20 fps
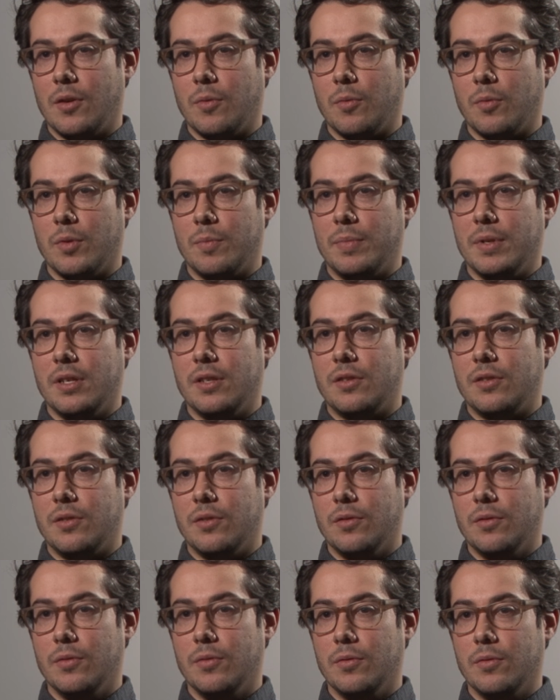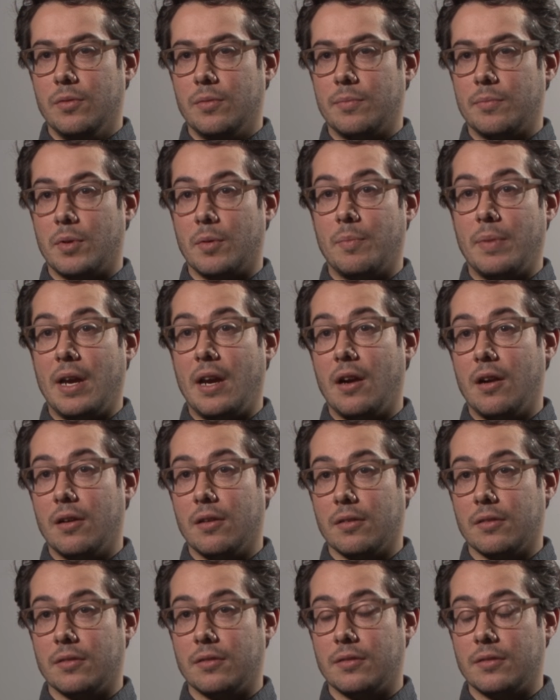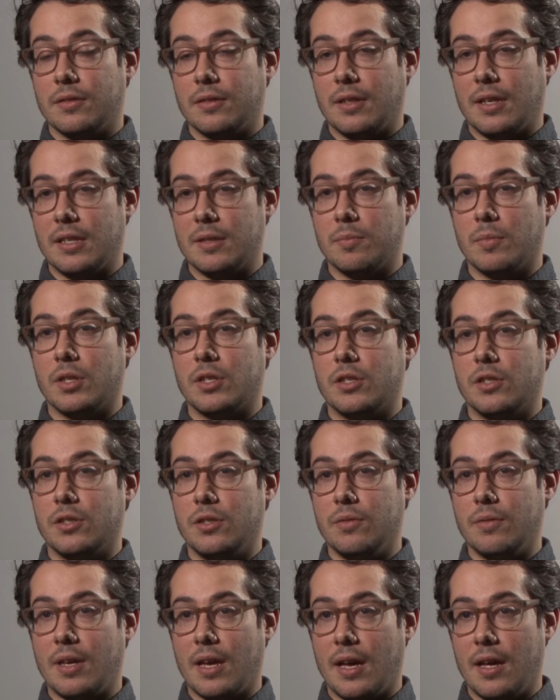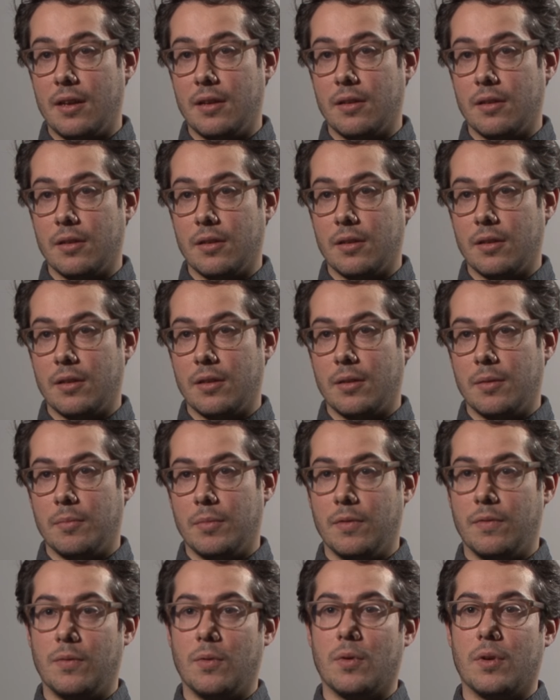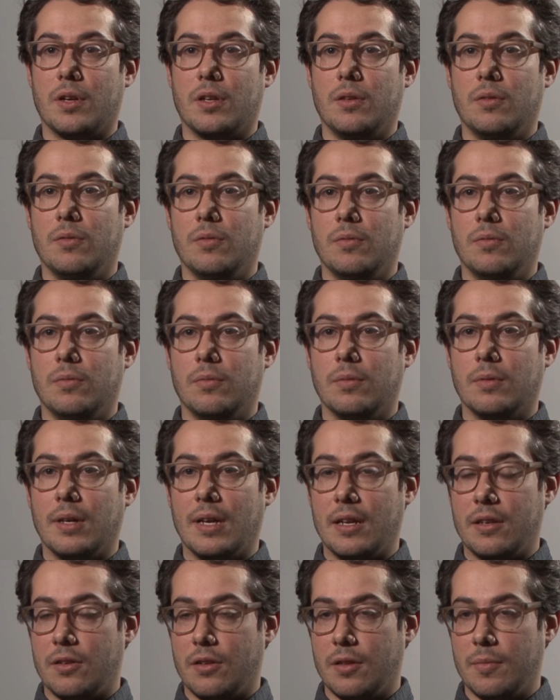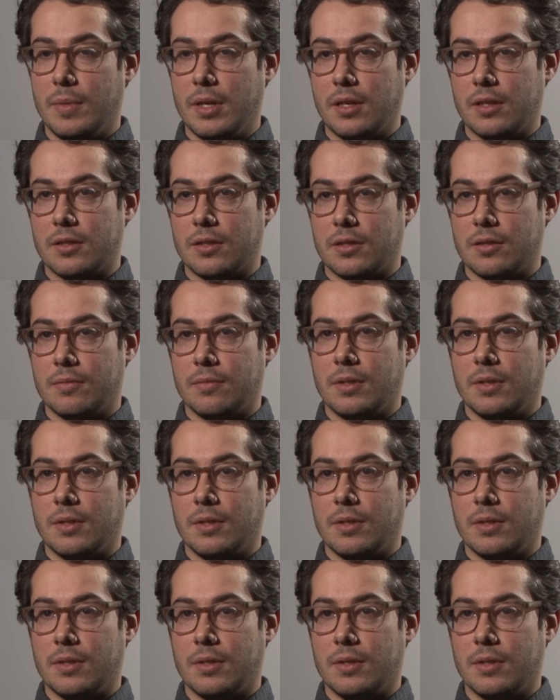would be to prepare as much as you can before you enter the mix,